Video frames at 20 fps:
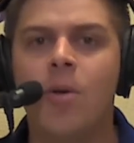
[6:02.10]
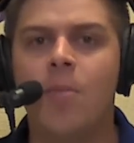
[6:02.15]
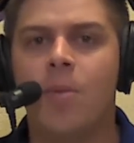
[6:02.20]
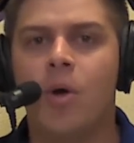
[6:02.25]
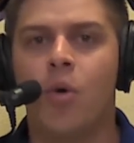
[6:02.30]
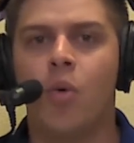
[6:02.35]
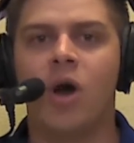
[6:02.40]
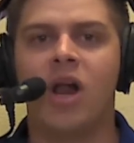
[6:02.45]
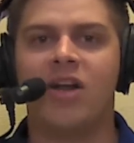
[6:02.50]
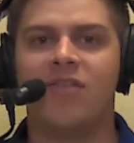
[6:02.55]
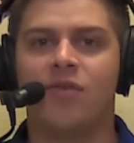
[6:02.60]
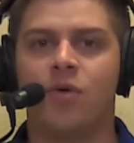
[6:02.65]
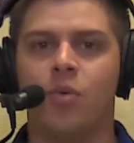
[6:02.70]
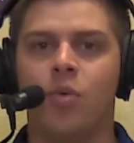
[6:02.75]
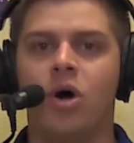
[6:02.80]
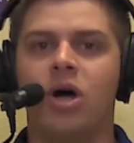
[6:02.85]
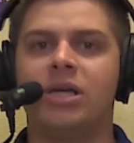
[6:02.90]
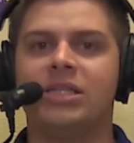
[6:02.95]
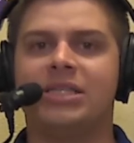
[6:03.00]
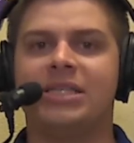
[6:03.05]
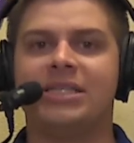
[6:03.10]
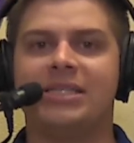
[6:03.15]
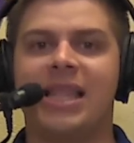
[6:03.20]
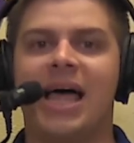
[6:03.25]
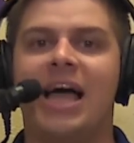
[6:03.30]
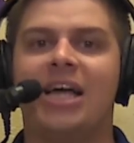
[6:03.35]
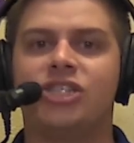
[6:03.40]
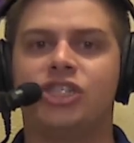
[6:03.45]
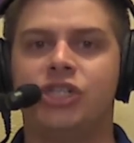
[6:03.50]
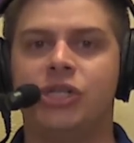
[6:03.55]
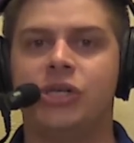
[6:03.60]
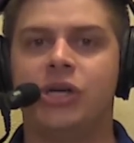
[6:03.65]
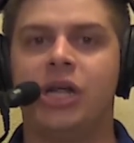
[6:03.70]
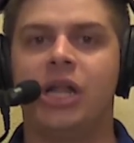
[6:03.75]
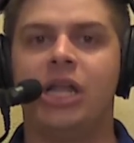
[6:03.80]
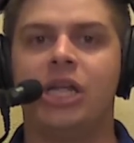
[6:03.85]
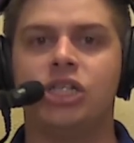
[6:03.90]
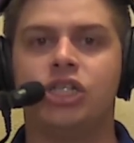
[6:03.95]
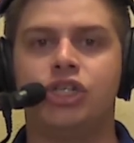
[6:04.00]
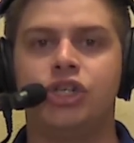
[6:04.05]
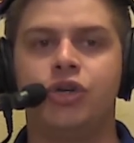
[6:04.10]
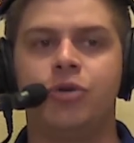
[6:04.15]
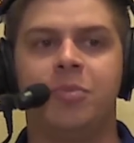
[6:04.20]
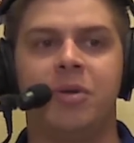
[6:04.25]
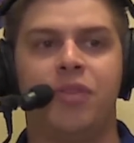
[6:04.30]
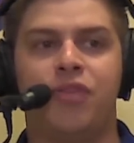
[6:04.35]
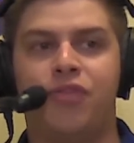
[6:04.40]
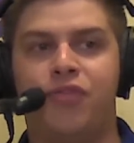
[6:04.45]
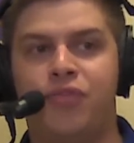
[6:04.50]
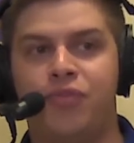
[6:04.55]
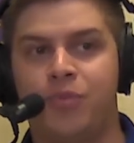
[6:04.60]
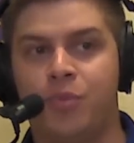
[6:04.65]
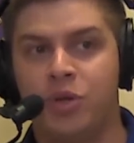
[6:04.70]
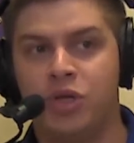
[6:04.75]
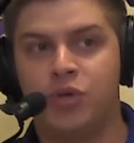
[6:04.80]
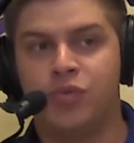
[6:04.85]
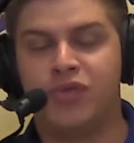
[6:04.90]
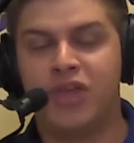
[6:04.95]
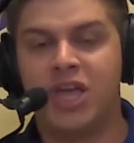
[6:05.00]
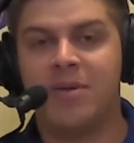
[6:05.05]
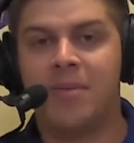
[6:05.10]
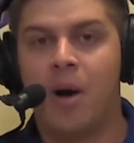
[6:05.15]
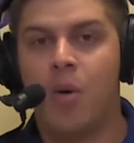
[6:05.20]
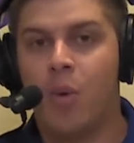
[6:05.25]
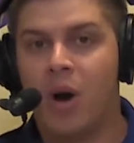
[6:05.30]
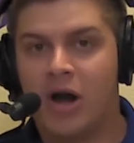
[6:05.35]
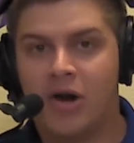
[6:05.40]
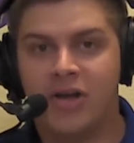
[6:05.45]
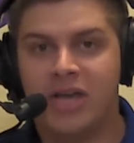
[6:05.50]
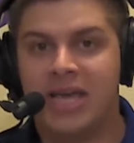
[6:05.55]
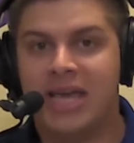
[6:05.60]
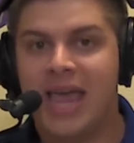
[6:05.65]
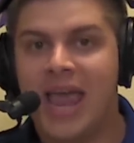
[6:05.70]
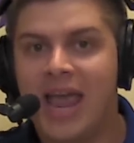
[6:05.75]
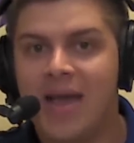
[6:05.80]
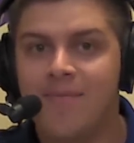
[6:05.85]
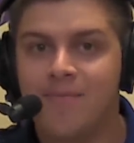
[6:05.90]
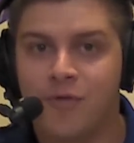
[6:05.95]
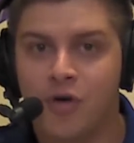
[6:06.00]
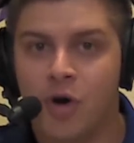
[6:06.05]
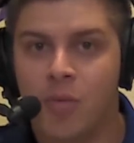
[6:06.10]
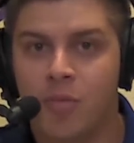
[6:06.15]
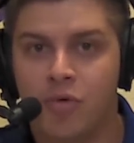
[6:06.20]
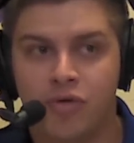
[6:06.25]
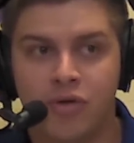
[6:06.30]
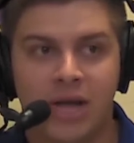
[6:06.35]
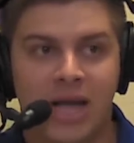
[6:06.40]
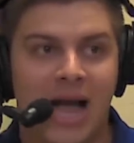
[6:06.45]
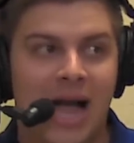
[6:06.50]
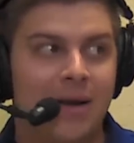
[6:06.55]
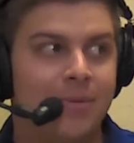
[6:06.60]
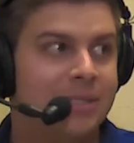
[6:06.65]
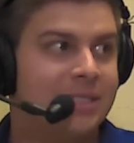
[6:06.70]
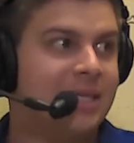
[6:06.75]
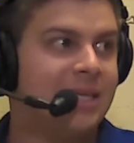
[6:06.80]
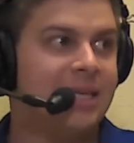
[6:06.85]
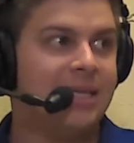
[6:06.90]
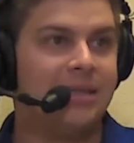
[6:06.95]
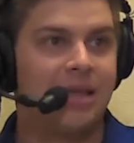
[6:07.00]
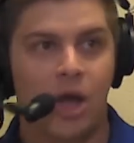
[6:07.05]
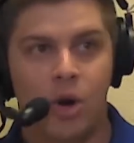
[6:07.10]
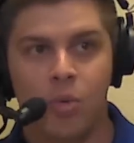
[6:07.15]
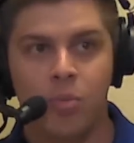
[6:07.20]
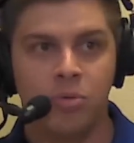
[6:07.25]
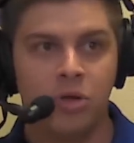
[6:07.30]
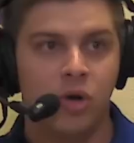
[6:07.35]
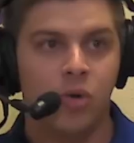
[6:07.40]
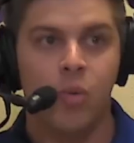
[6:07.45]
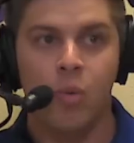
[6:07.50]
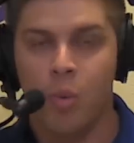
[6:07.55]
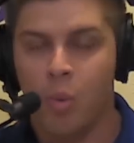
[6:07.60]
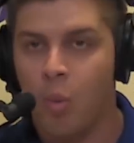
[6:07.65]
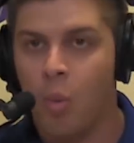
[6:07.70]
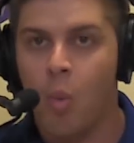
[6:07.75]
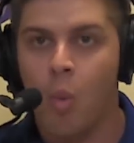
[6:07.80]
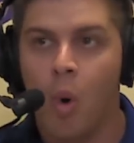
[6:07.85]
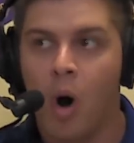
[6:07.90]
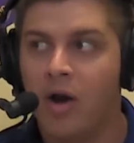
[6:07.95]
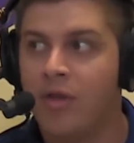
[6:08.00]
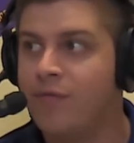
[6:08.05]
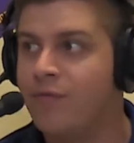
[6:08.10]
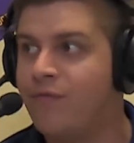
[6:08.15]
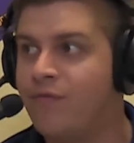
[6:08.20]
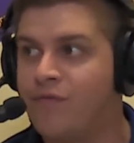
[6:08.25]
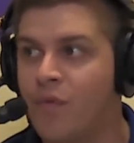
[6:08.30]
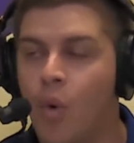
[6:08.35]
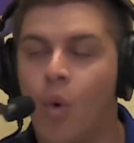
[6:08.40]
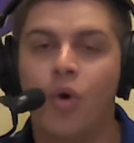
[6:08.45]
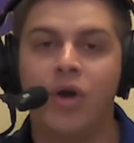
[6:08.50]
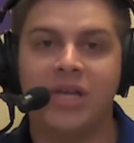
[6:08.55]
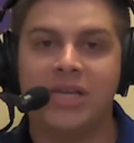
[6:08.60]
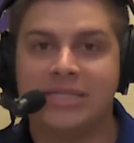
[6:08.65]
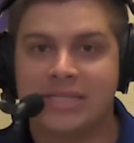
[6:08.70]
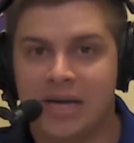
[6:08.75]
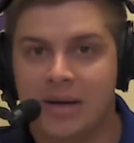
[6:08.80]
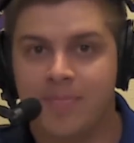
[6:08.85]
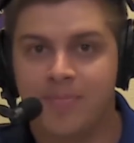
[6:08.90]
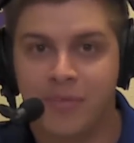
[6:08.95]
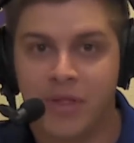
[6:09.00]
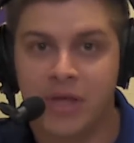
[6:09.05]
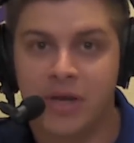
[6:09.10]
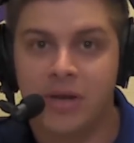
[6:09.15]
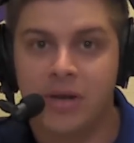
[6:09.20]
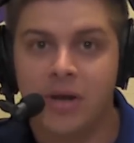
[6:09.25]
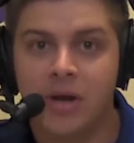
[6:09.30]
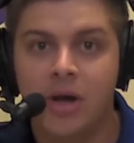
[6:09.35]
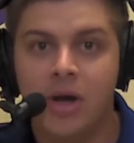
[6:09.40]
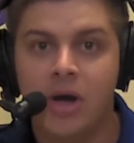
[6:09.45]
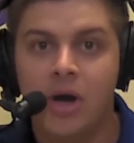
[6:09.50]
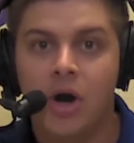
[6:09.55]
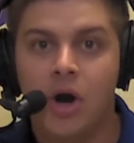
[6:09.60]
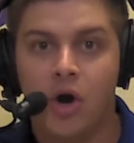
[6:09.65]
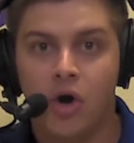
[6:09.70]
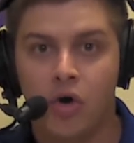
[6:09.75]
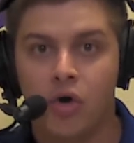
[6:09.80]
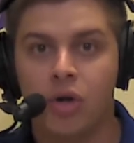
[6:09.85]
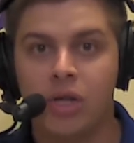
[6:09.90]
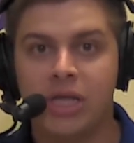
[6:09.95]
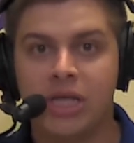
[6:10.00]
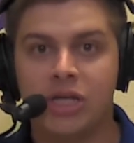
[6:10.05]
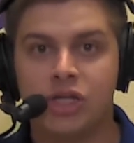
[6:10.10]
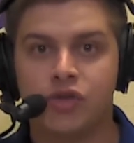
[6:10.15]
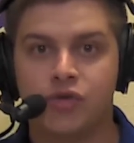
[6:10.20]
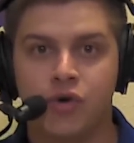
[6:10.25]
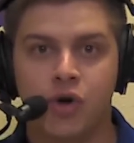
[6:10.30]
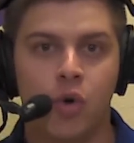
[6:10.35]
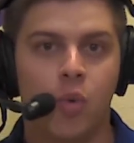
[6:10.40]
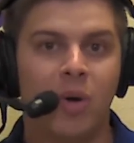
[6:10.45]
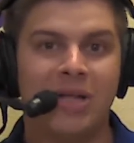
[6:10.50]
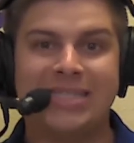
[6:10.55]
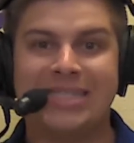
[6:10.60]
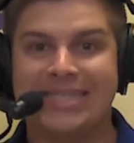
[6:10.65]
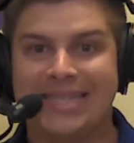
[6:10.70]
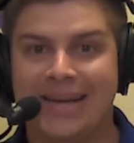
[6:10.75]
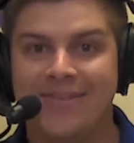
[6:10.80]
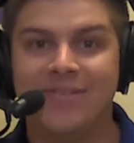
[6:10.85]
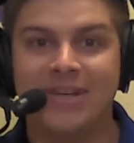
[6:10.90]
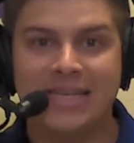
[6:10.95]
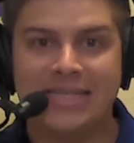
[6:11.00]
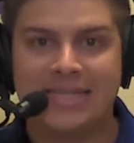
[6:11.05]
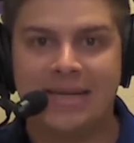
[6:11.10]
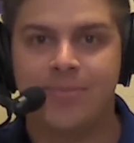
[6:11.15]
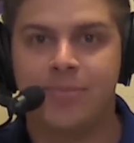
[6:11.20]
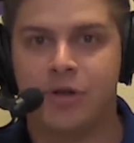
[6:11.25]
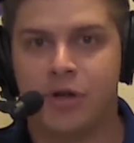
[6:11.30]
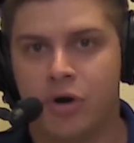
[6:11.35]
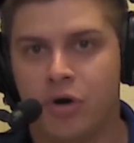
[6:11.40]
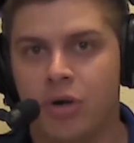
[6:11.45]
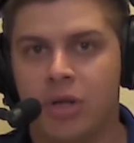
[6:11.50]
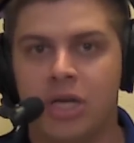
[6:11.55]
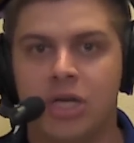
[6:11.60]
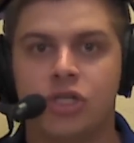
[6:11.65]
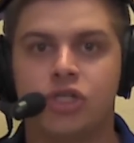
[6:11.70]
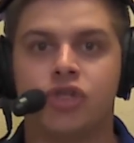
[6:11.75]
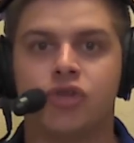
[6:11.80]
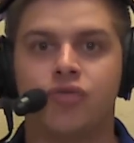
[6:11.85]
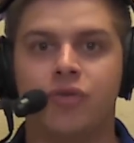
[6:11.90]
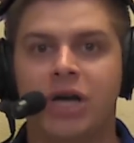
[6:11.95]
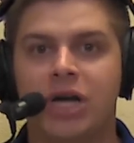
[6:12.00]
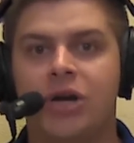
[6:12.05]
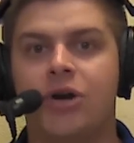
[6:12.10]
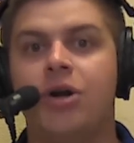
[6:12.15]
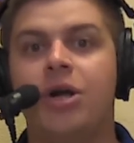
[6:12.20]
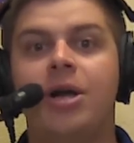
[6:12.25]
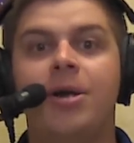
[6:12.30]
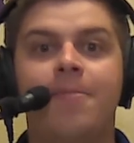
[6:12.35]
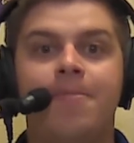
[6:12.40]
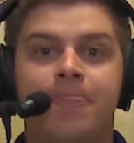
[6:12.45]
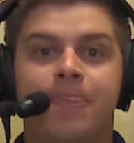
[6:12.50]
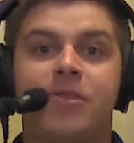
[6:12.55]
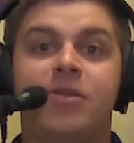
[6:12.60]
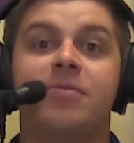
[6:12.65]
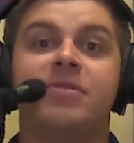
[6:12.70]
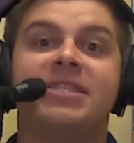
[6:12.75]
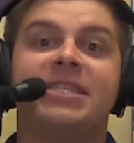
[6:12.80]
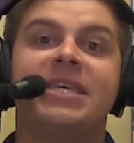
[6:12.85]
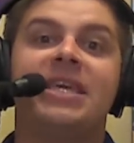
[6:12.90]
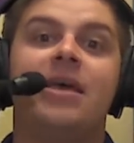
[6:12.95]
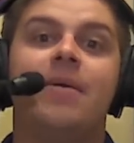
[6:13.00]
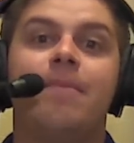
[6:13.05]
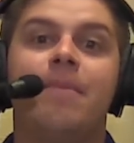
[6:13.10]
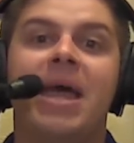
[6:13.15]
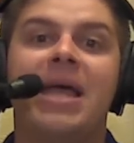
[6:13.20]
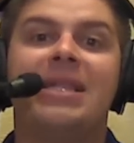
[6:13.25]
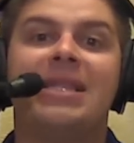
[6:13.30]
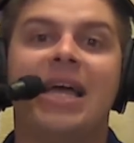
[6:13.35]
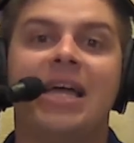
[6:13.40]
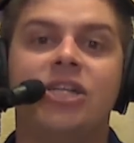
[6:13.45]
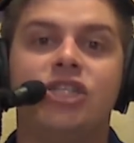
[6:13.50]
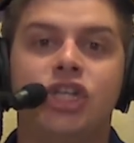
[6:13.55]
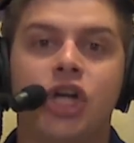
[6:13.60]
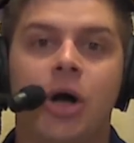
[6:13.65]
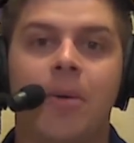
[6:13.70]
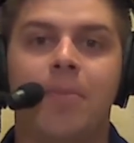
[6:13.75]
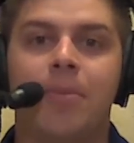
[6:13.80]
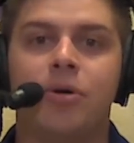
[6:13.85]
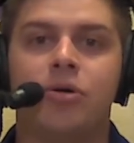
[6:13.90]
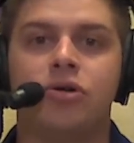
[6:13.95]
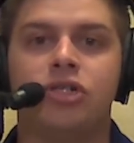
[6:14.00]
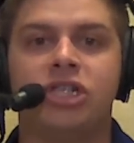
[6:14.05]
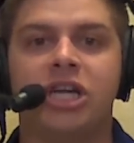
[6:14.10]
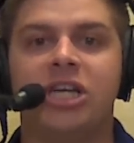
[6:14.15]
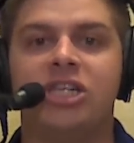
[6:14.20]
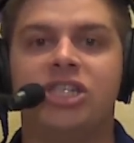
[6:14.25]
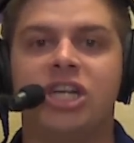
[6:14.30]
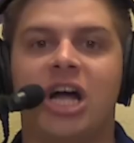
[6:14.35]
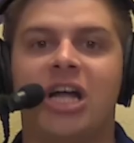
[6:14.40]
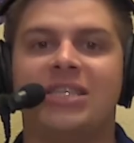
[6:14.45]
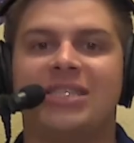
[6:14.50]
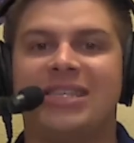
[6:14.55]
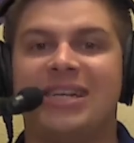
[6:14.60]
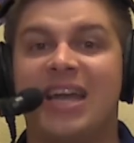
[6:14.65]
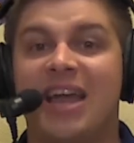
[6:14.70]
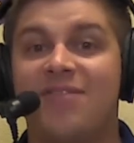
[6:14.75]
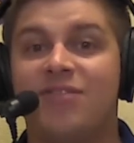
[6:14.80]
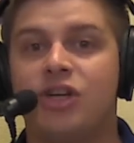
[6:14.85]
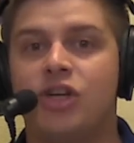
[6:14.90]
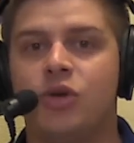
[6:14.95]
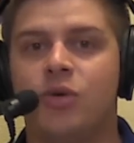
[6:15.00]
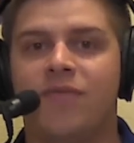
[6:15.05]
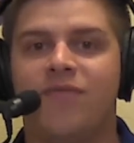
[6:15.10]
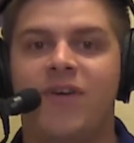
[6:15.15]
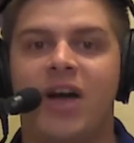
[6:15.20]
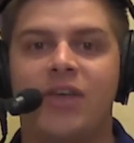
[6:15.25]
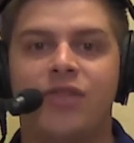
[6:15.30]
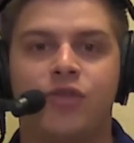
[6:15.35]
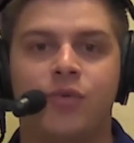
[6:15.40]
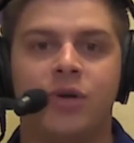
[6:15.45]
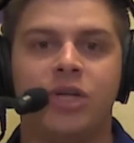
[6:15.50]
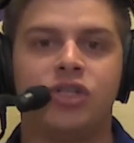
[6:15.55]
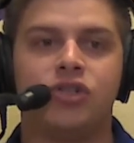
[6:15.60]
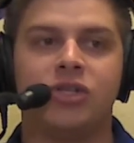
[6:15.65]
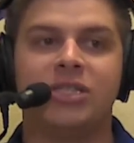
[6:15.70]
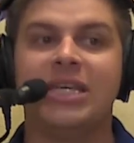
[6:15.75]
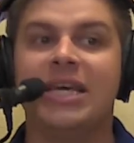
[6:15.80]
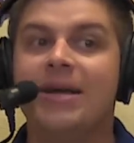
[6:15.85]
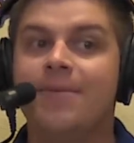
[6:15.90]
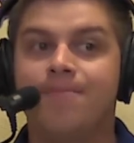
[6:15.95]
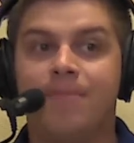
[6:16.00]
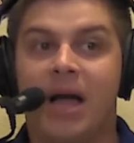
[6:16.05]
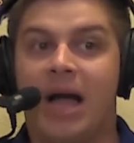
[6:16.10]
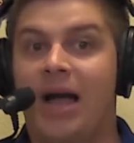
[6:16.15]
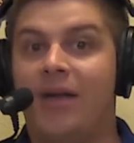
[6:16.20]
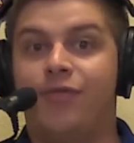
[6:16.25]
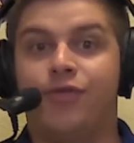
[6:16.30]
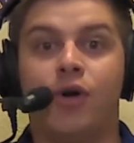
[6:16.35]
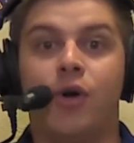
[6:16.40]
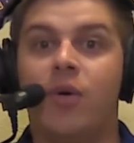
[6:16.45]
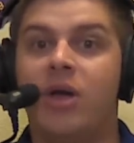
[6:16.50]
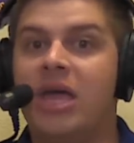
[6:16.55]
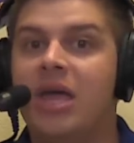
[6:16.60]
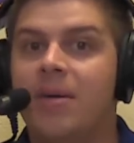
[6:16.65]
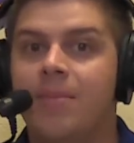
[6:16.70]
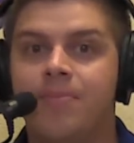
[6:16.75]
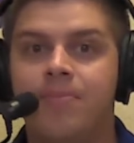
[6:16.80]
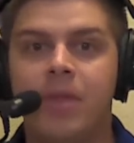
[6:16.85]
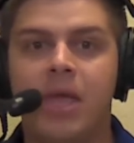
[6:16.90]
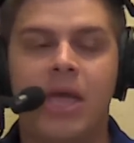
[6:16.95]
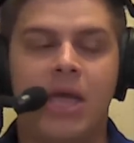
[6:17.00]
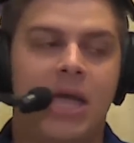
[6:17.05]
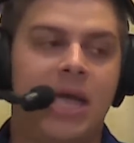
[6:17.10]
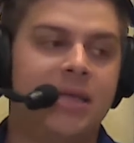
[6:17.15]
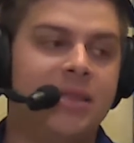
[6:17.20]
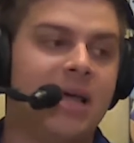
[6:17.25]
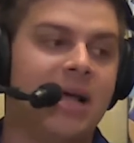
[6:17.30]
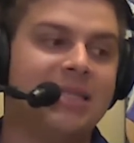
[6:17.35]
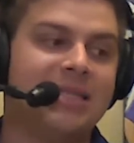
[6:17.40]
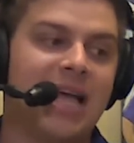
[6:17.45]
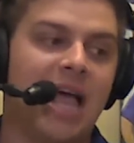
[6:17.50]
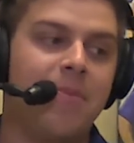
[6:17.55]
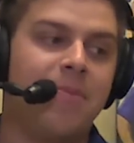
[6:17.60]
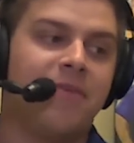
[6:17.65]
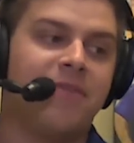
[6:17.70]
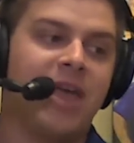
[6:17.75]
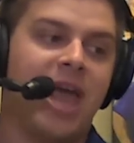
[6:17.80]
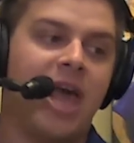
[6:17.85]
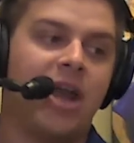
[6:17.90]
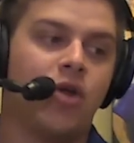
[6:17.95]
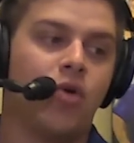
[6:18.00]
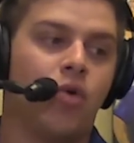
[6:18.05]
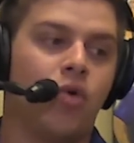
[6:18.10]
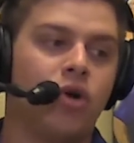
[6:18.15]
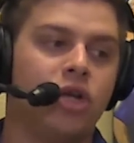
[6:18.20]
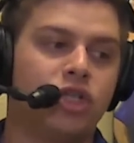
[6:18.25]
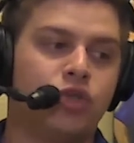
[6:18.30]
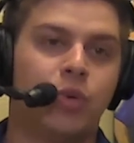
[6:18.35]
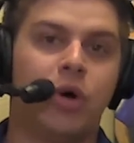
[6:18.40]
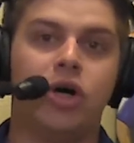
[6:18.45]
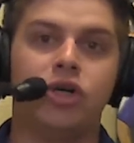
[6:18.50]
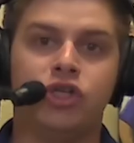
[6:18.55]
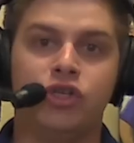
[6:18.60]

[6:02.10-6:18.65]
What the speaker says: or whatever it was his last year at LSU, but when you think about where he came from, where the guy was hitting 140-something early in his career, 170-something early in his career, to see him make that jump under Jay Johnson and having to do it fight through injuries, I'd throw him in that type of category as well.